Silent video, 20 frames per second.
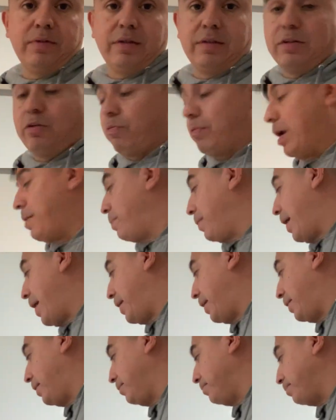the red
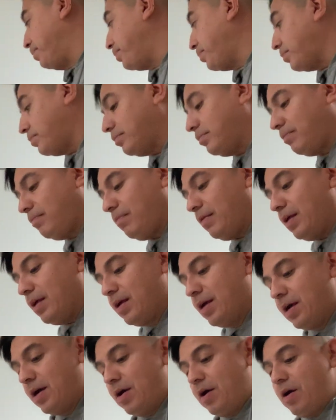planet.
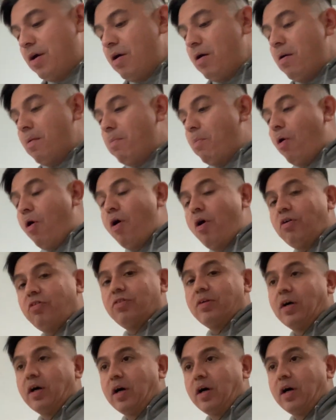Mars